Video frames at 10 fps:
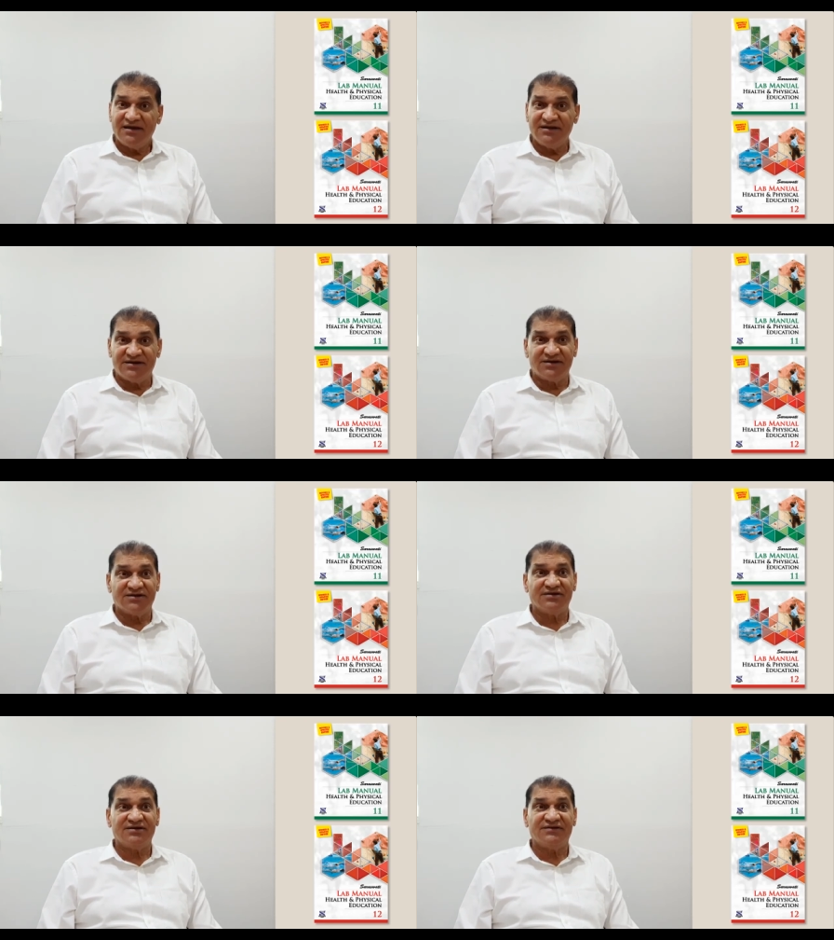It
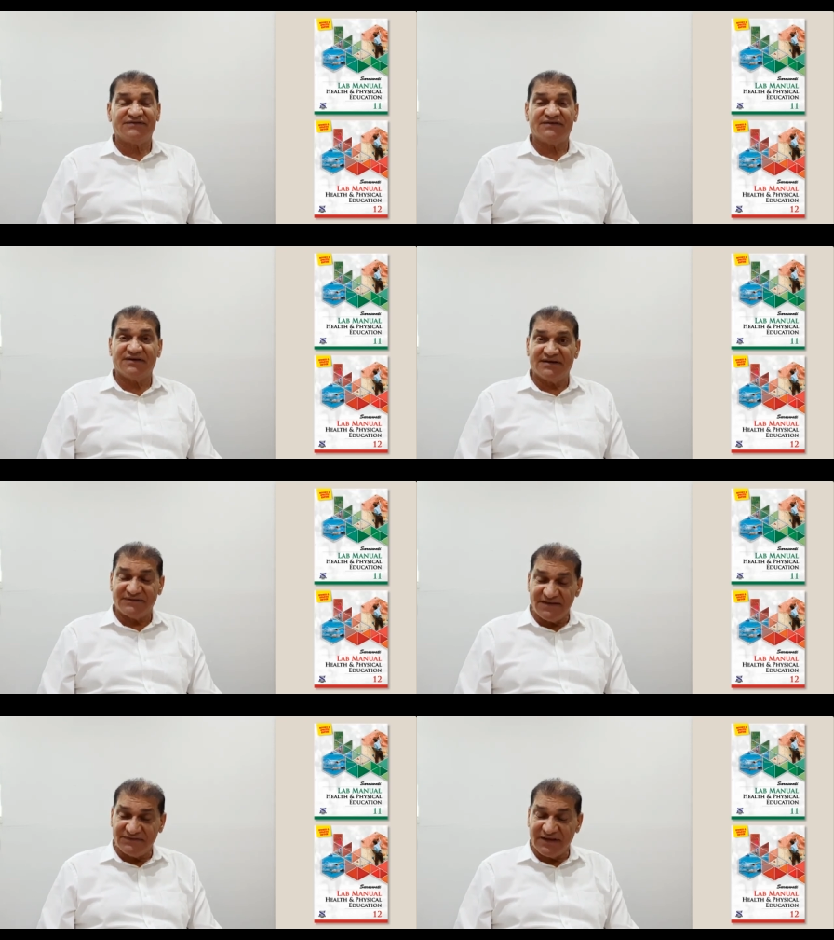is
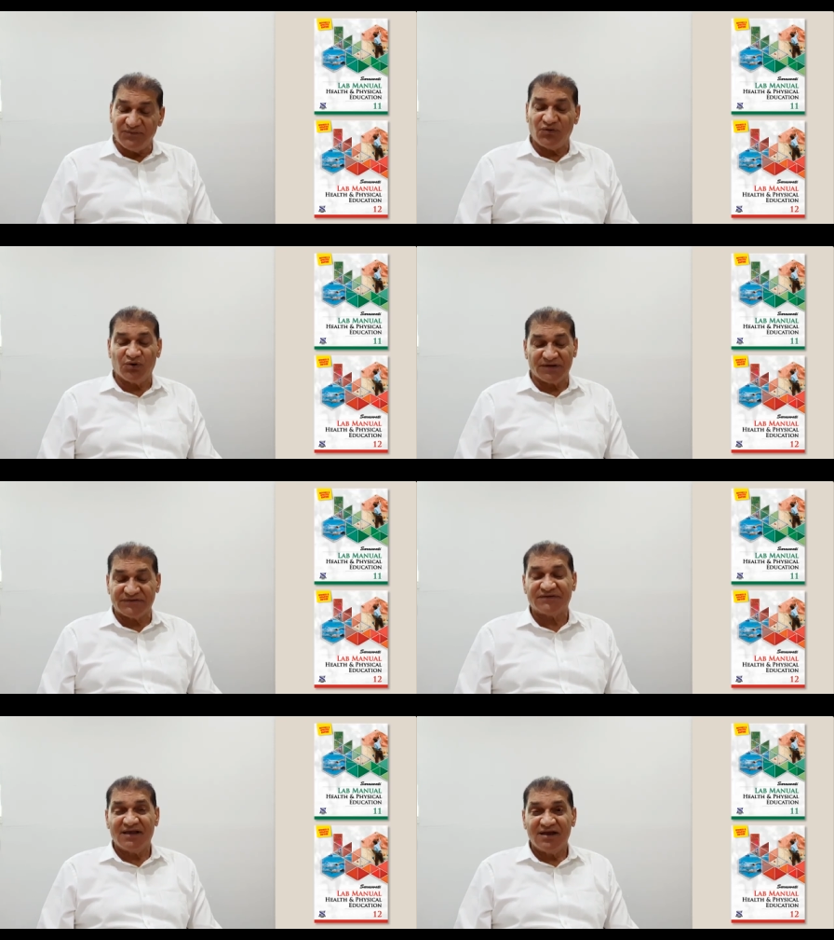essential for
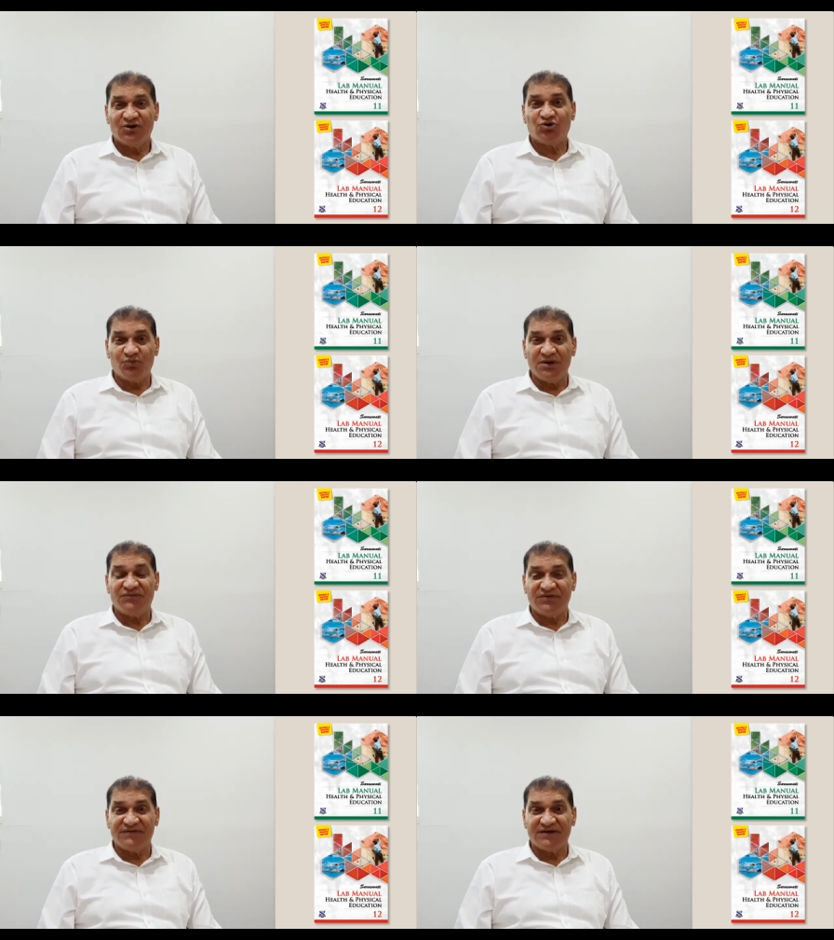us to be
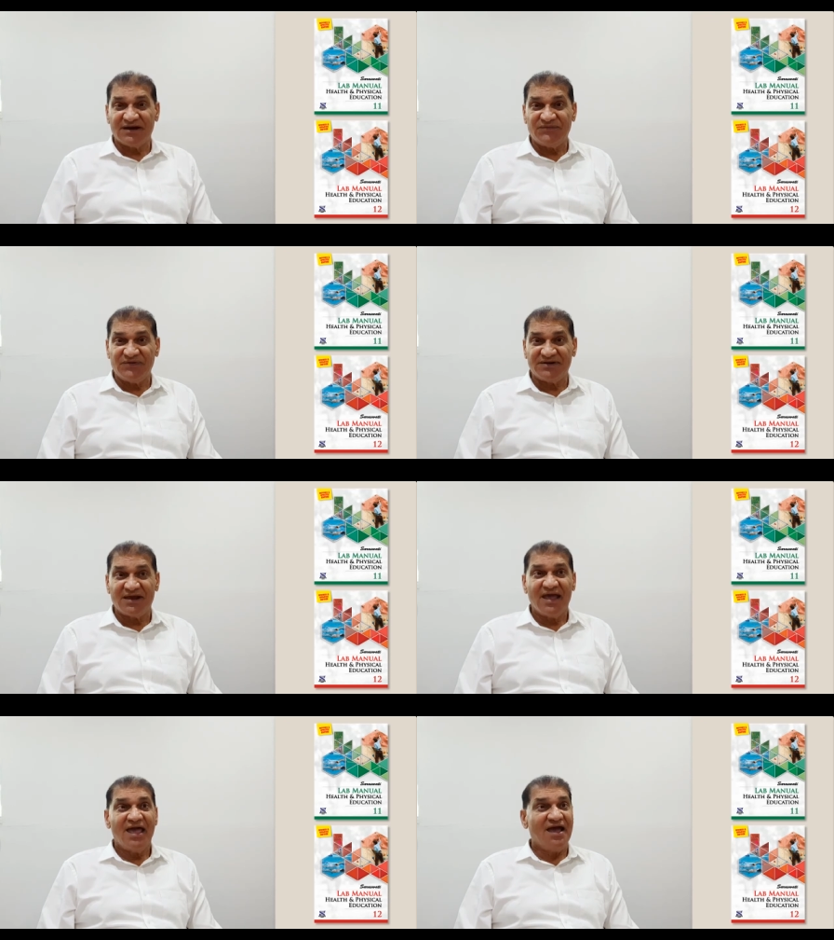physically fit,
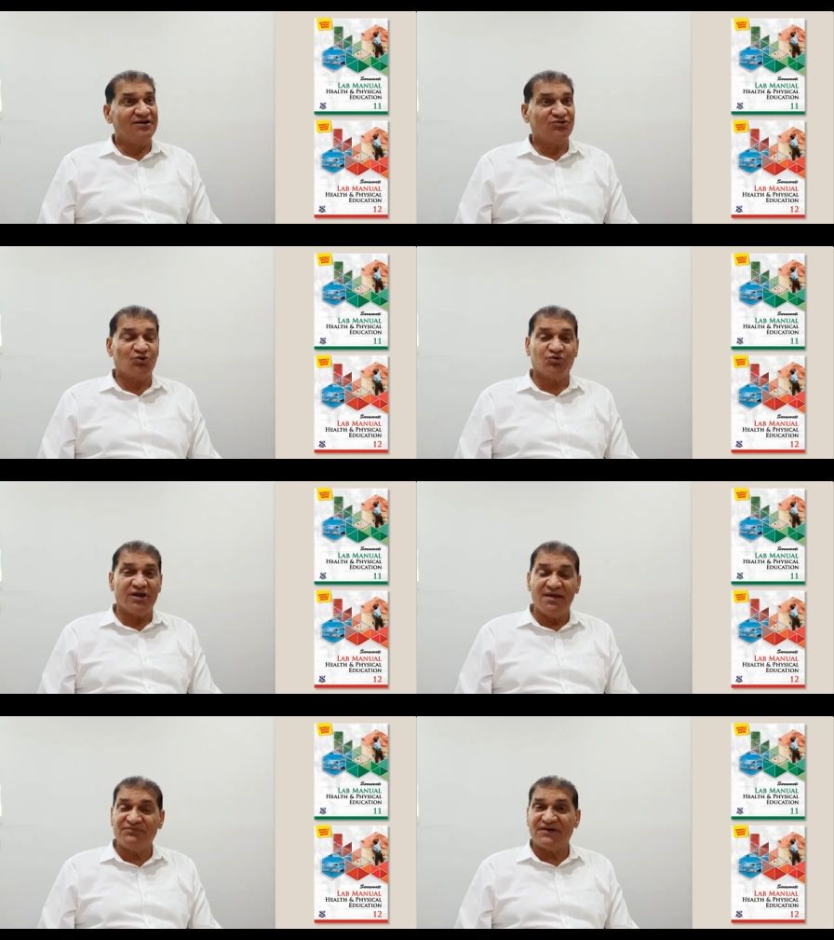and through
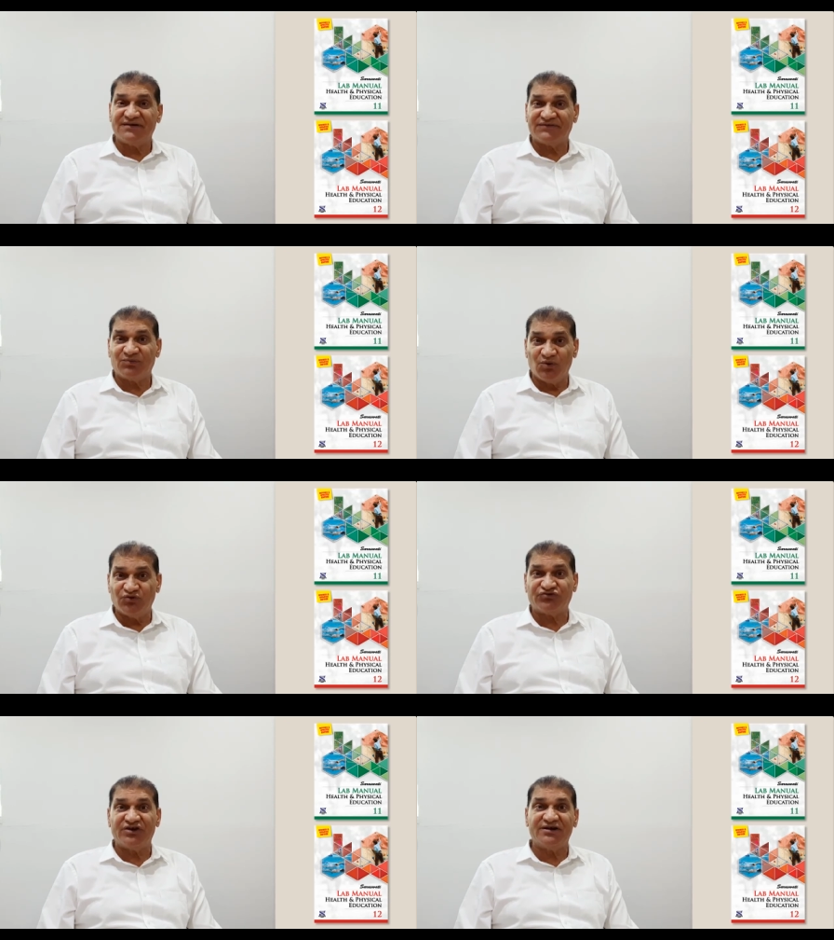games and
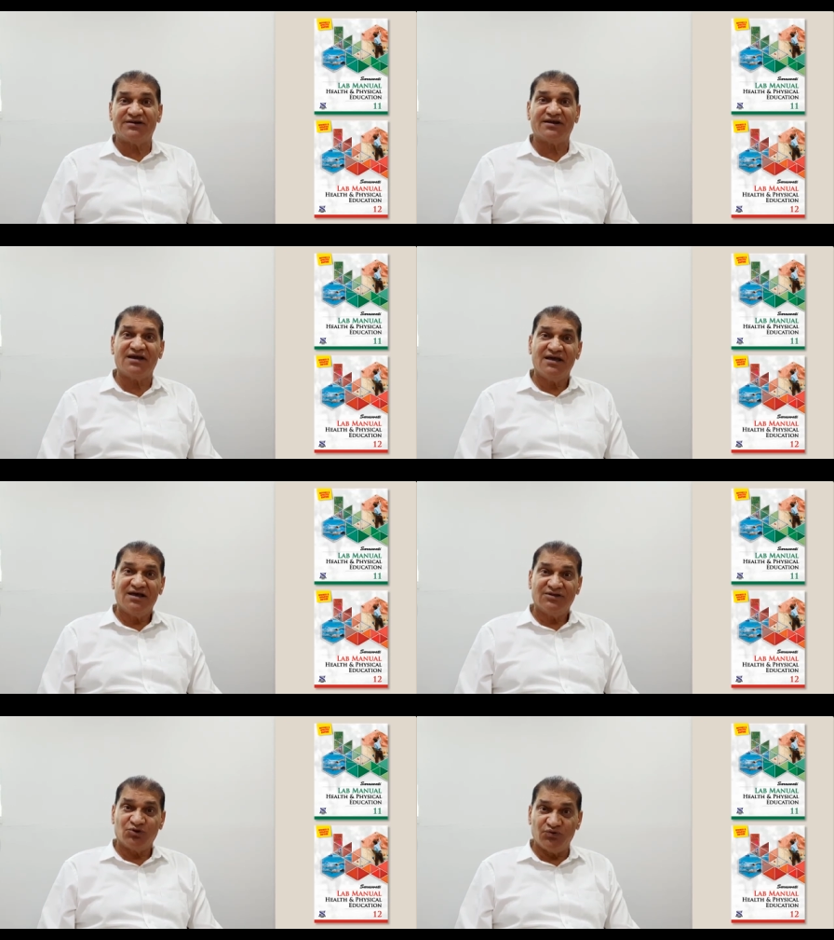sports and
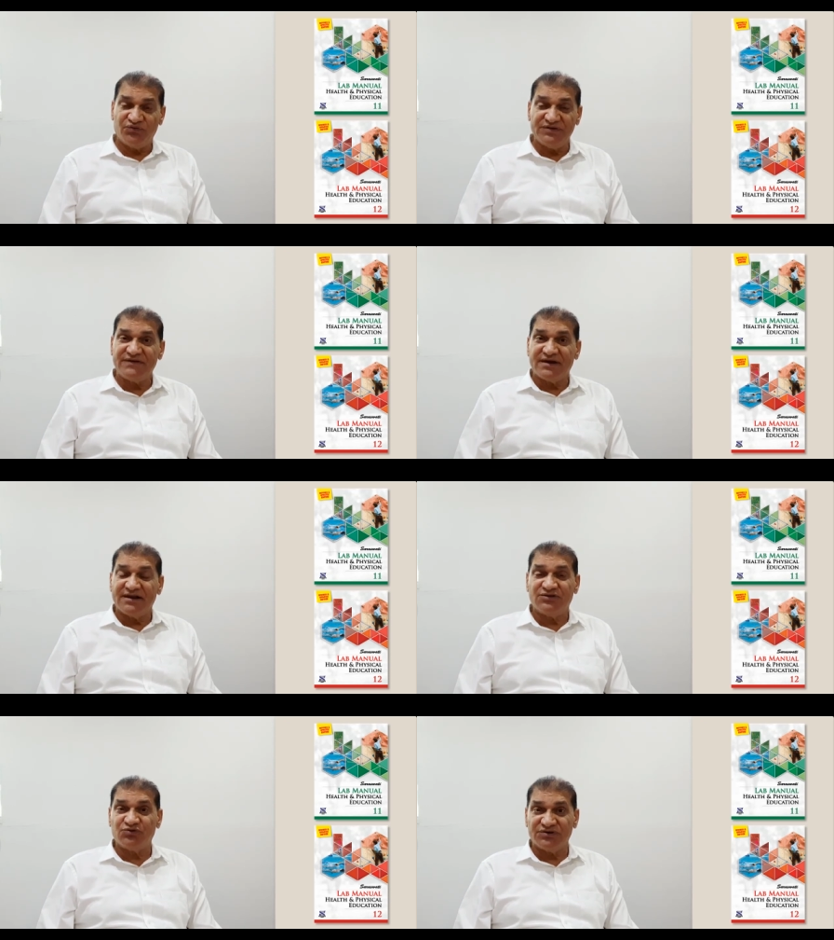through
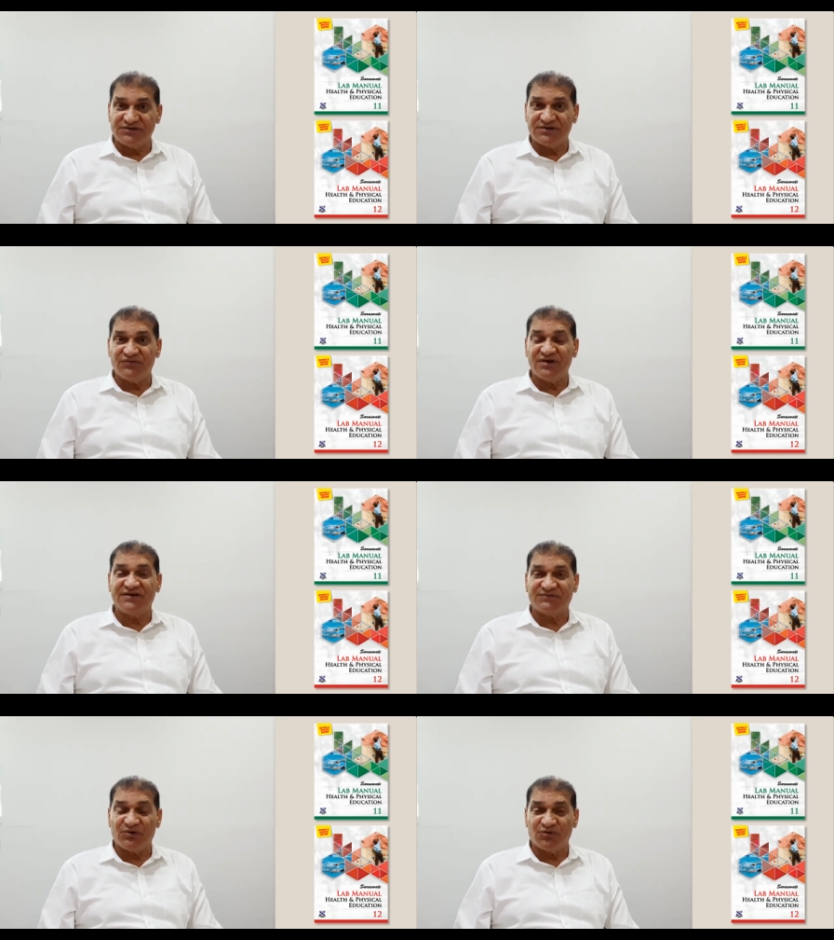physical education,
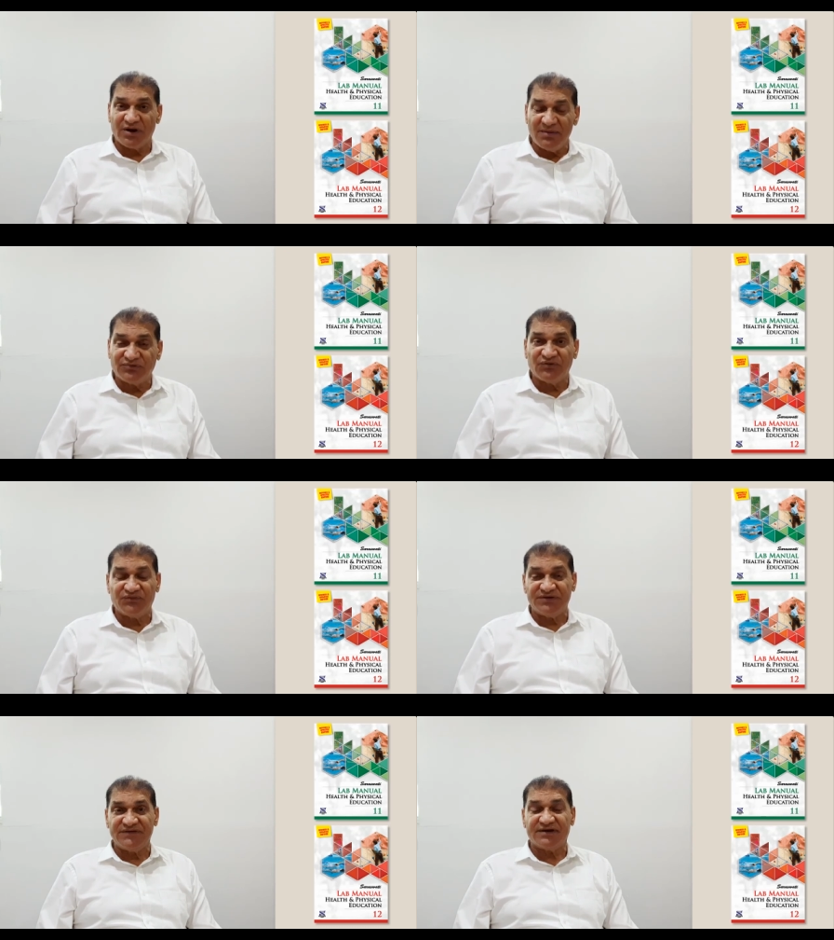various programs
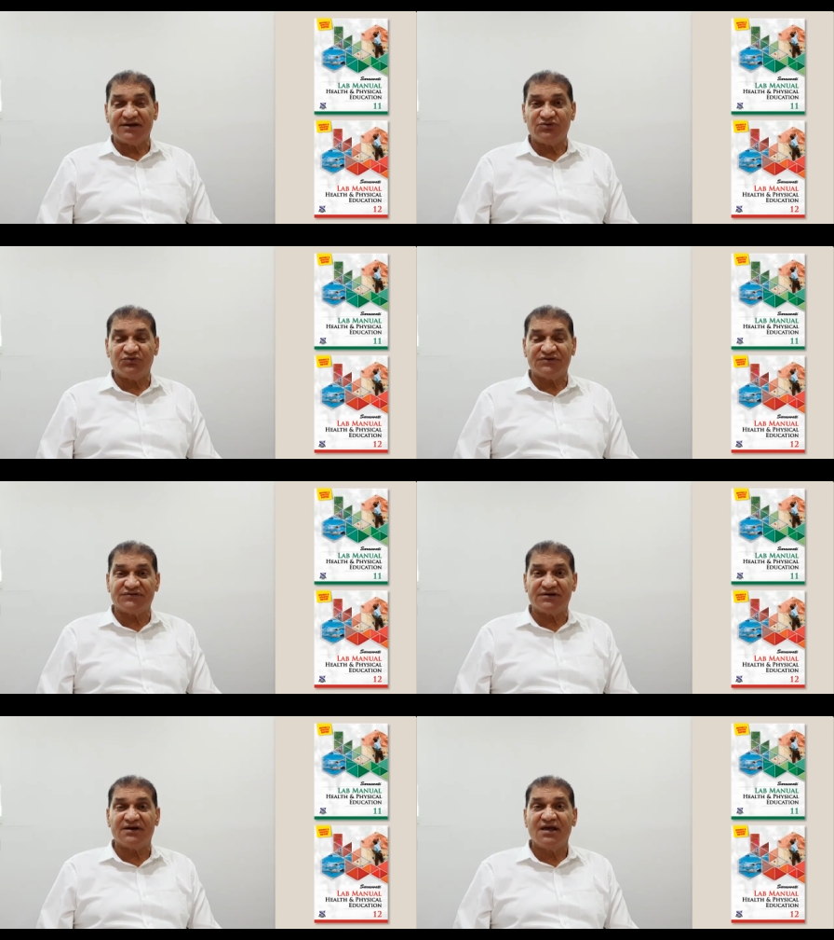of physical
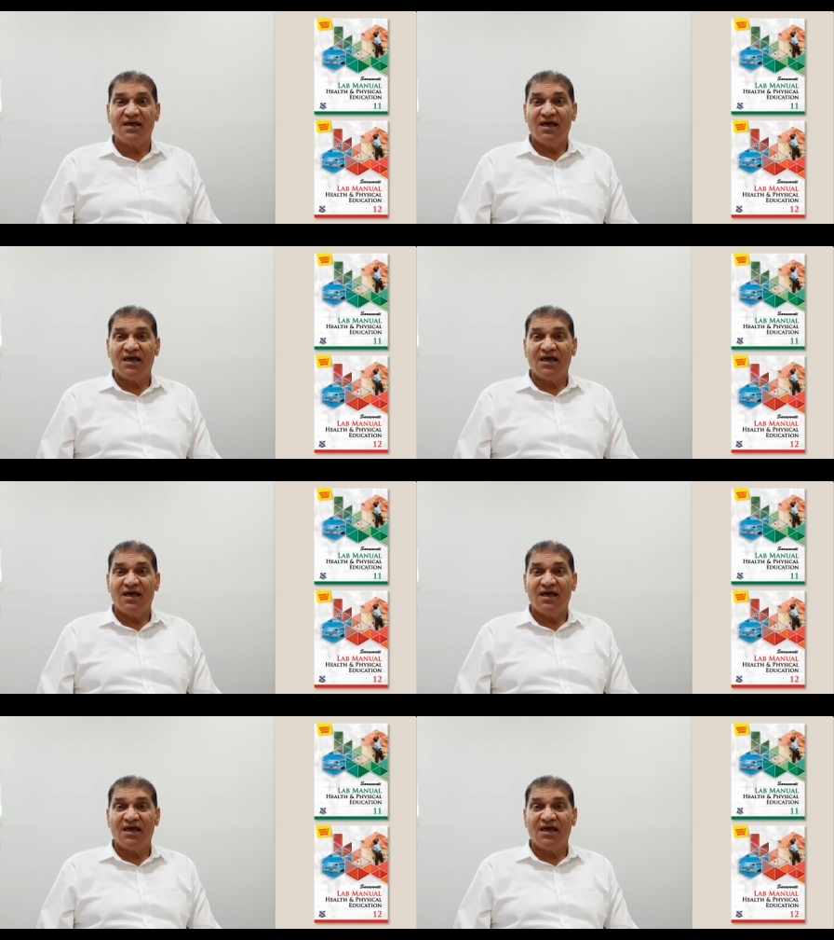education,